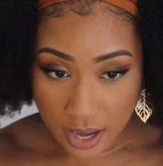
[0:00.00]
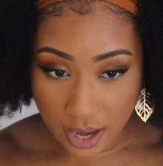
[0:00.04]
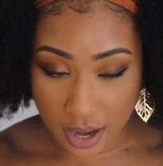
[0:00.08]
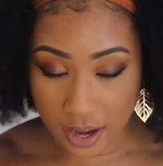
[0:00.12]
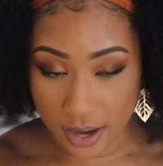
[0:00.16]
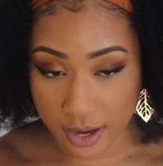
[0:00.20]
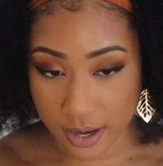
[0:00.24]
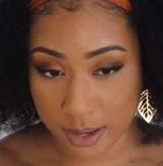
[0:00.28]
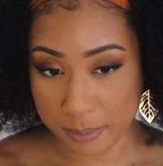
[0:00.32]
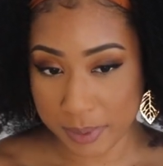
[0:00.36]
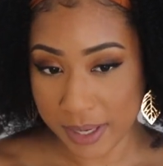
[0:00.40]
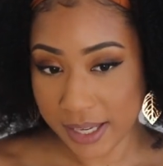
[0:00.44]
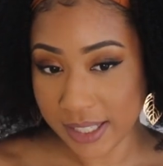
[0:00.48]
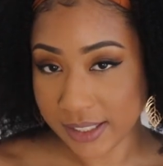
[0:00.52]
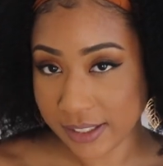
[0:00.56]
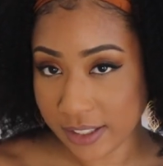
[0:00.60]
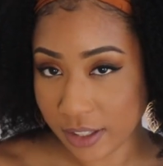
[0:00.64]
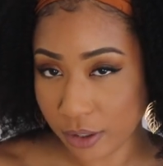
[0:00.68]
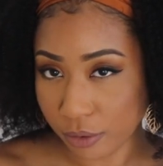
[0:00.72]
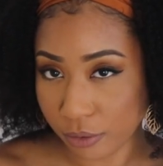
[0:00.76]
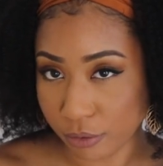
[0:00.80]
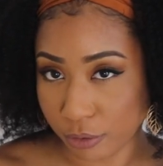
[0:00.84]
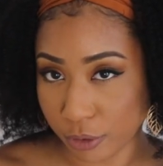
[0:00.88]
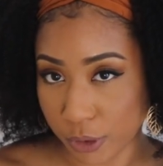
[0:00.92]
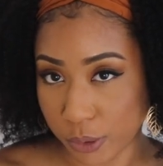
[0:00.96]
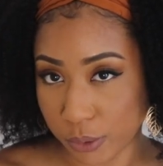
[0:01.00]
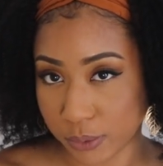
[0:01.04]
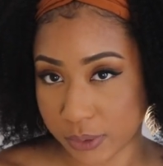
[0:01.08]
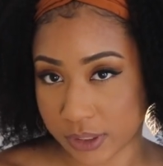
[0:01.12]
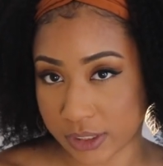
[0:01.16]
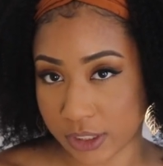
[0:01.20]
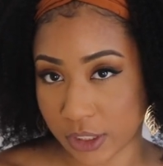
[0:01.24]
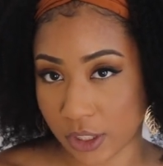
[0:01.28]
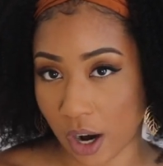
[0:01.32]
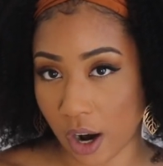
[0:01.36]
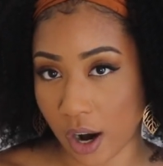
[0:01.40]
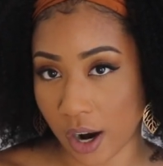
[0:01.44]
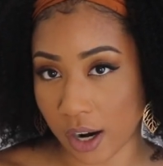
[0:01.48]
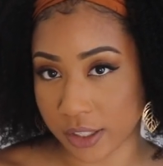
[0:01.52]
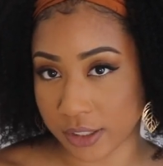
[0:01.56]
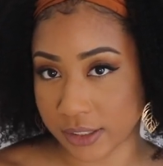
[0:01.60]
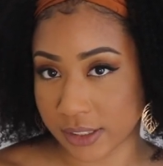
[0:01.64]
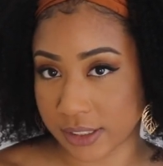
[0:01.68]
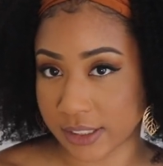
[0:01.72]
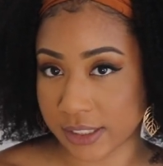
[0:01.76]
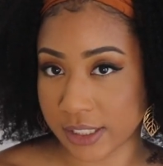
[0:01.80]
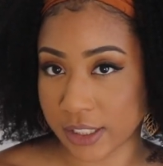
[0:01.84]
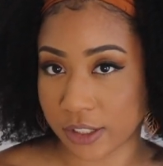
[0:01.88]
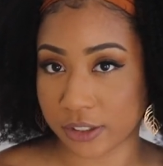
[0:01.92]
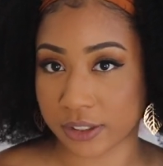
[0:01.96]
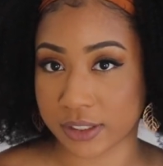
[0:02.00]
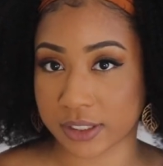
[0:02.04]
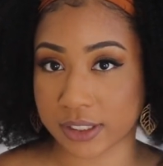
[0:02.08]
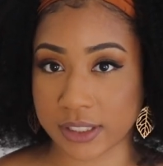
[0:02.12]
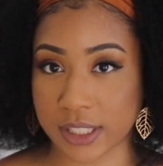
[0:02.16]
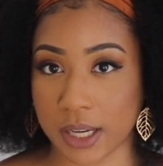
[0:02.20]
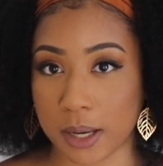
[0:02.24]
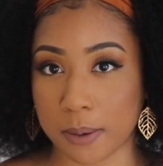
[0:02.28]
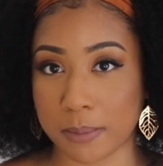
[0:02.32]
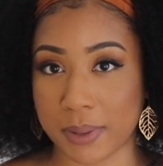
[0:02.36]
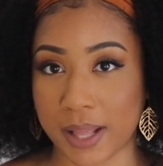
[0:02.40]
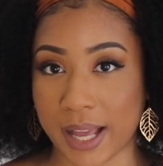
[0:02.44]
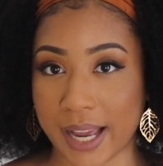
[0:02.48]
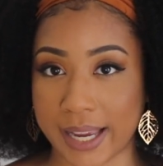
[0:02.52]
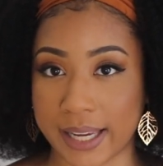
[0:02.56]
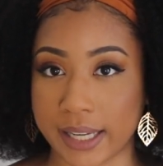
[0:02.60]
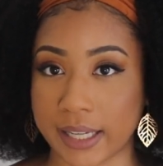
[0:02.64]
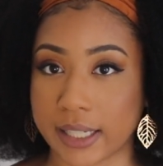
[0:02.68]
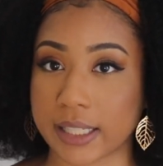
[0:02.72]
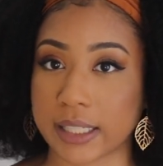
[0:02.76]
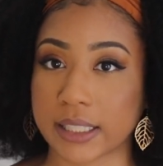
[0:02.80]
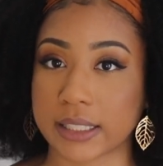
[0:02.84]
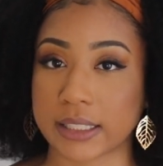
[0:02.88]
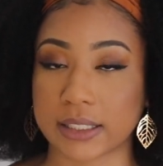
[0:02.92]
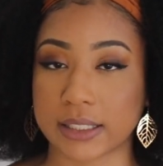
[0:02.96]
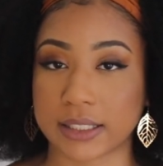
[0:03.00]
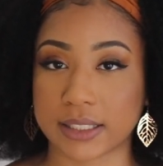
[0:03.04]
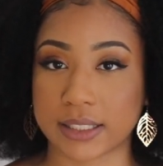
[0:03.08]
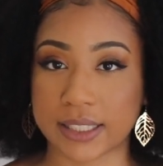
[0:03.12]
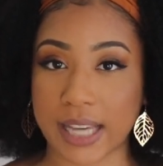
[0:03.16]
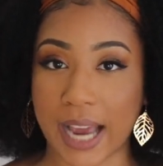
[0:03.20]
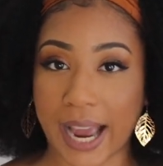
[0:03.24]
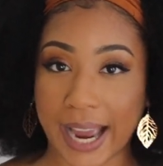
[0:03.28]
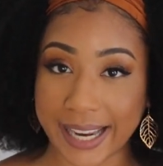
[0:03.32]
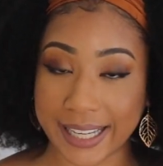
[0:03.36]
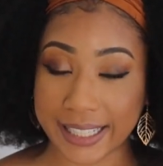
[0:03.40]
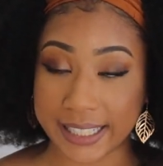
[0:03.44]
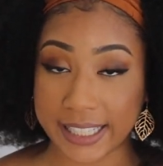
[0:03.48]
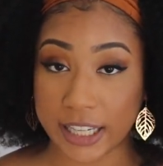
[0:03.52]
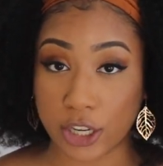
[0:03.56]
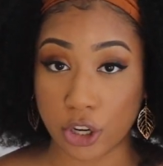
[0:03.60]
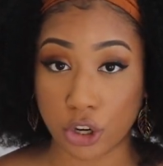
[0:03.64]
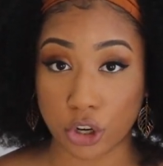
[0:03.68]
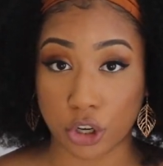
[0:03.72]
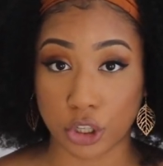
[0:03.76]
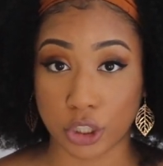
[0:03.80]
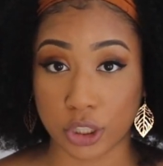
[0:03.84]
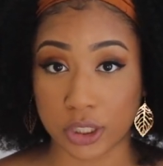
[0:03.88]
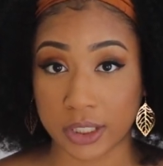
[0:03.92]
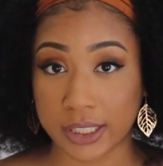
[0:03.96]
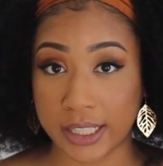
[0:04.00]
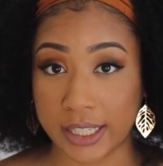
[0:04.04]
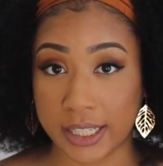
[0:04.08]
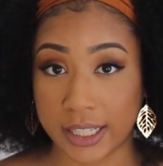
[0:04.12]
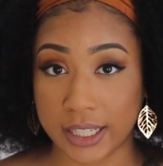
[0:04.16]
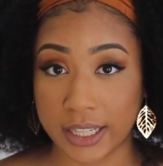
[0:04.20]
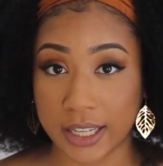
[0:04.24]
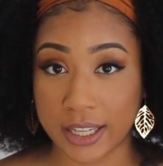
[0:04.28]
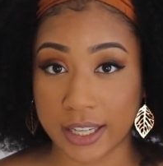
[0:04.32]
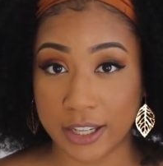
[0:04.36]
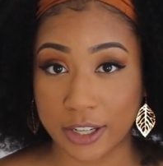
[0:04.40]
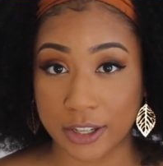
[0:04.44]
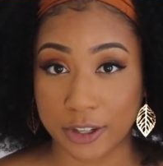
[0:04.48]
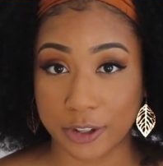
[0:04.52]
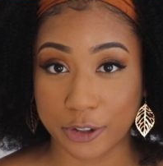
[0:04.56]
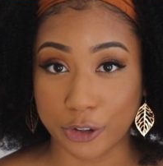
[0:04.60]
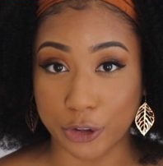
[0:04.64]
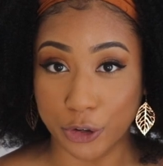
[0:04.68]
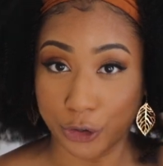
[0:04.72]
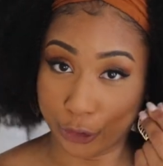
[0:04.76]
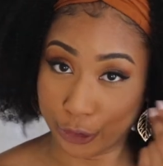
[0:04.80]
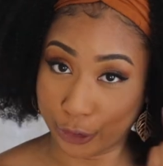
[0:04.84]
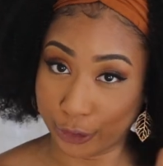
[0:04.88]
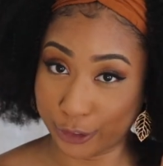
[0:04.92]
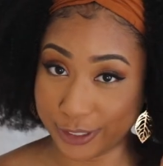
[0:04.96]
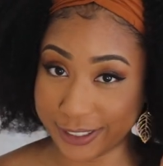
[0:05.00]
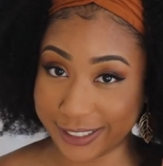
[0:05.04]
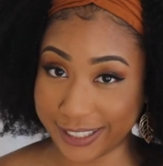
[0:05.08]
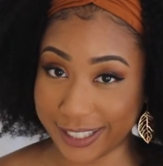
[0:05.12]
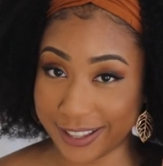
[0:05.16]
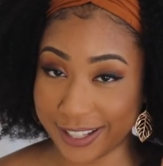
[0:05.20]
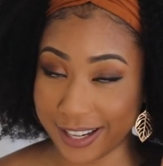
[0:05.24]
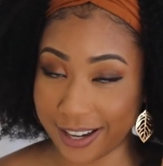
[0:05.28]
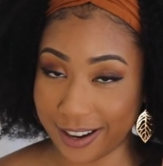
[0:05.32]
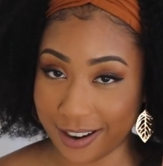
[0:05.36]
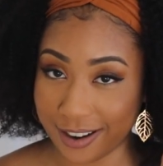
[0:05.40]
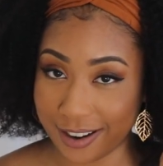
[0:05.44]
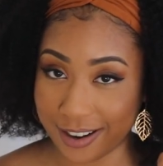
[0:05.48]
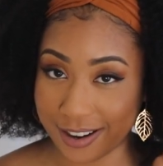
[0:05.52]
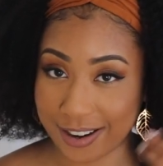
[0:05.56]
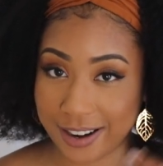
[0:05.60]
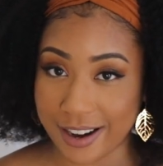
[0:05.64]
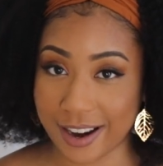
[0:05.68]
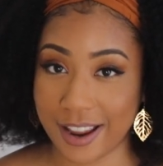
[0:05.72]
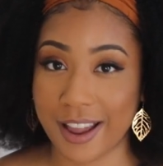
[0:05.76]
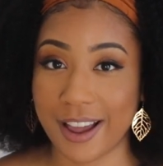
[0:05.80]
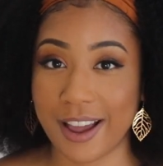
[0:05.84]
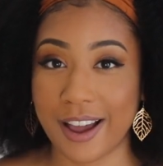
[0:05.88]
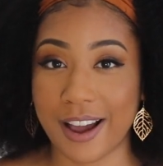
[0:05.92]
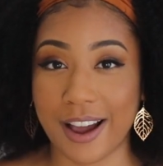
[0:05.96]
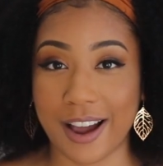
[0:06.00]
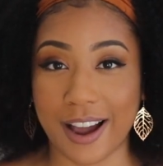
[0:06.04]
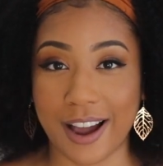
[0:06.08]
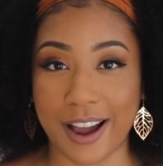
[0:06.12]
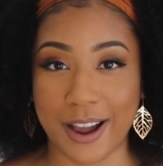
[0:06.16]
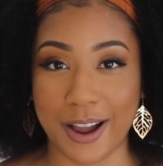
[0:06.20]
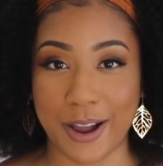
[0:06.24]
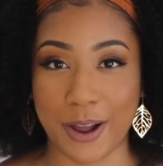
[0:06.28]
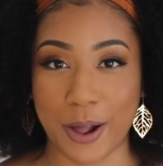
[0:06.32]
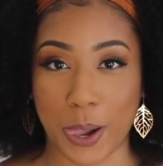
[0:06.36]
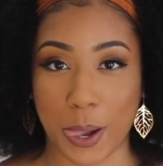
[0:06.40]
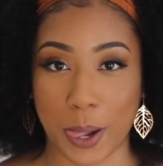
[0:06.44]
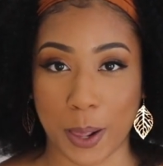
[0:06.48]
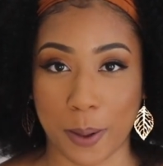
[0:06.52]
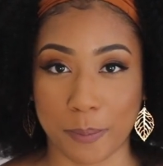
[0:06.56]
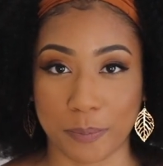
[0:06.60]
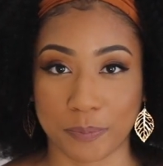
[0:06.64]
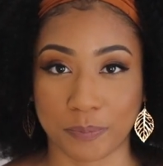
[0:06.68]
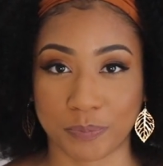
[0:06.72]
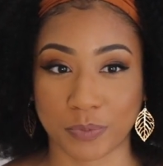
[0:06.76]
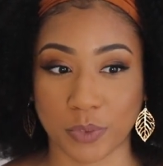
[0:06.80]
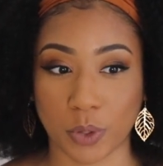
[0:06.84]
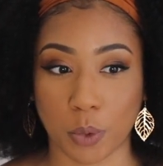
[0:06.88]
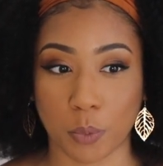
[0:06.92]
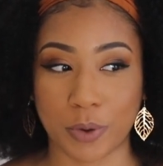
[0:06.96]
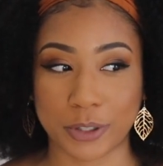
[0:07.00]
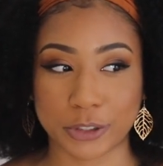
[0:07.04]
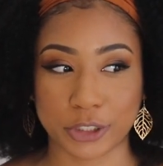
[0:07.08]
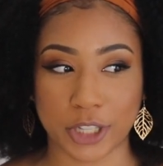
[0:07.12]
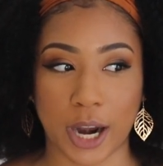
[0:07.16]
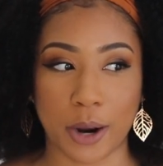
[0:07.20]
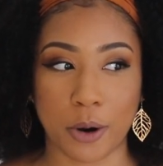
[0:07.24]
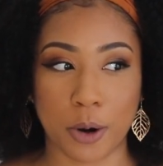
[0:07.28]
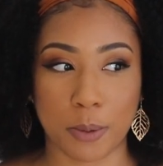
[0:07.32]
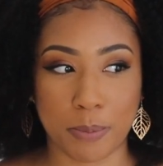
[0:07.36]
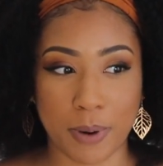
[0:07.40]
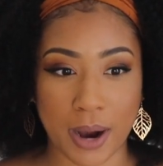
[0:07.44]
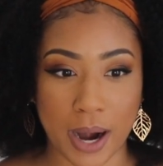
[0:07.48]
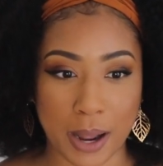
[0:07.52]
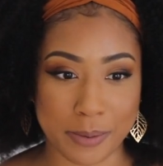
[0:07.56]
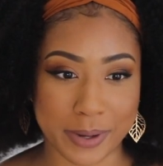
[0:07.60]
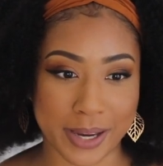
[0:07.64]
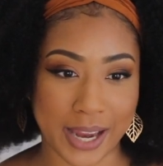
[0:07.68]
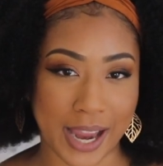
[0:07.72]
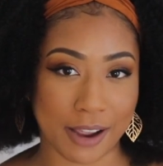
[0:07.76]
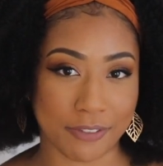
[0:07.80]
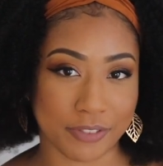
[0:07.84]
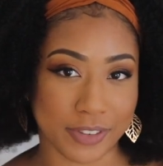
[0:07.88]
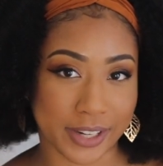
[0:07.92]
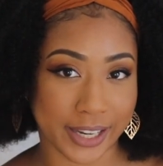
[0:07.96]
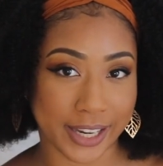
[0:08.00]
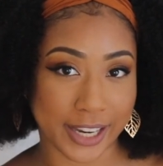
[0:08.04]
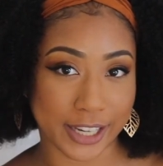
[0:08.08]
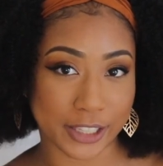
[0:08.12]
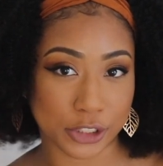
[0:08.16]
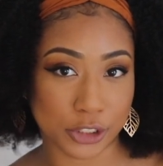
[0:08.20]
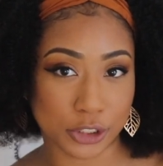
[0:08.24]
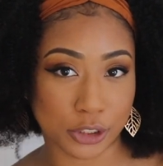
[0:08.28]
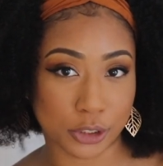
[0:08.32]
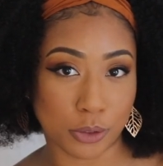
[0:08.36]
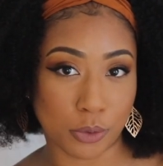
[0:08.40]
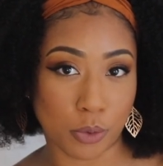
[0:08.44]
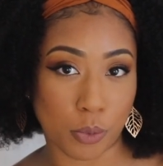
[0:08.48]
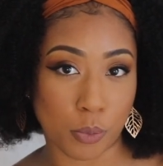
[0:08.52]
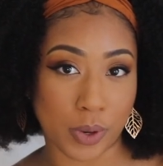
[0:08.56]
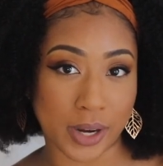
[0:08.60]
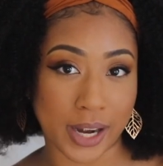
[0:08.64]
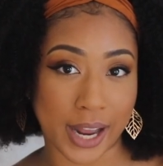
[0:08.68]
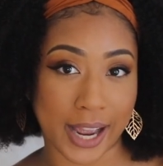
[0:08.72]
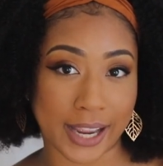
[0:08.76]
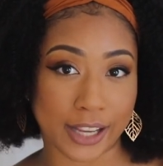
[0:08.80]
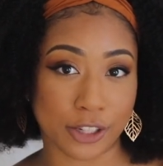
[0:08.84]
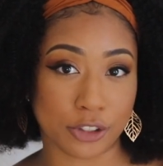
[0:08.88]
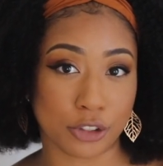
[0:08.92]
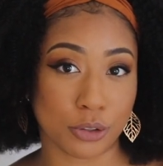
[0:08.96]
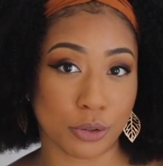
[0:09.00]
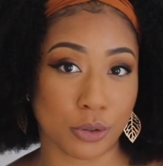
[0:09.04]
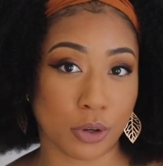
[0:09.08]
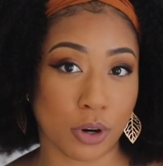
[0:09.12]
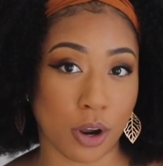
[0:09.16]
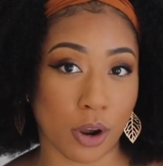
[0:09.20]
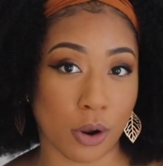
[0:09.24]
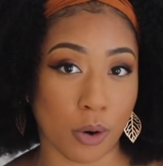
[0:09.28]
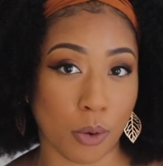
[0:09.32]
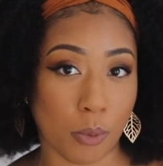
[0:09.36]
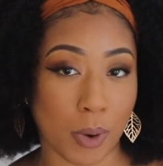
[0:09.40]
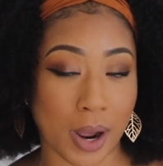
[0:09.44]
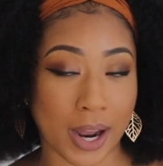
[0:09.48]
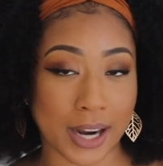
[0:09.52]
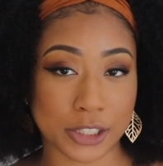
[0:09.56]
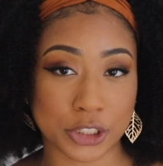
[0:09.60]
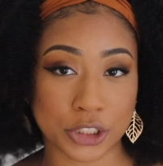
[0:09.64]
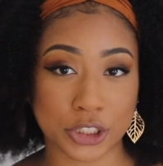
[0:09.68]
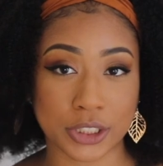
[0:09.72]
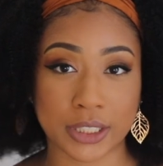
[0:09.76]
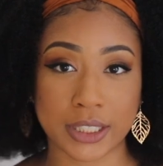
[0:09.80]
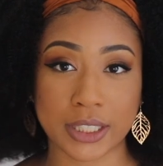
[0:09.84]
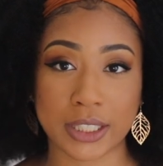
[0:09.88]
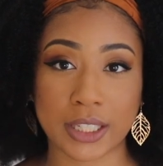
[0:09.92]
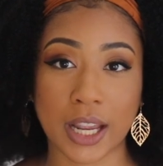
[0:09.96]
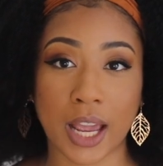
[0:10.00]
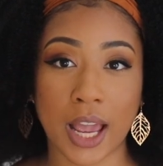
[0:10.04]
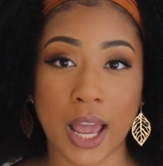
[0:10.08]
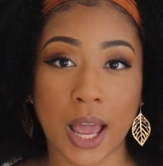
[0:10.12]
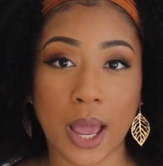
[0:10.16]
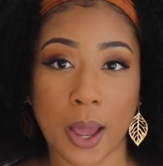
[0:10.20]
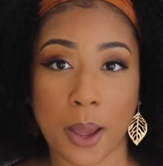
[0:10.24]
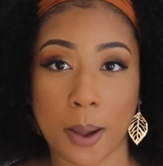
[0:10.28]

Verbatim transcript: Um in the roots there are still some like tightly curly curls in there, um which I will probably have to get to when I do co-wash it,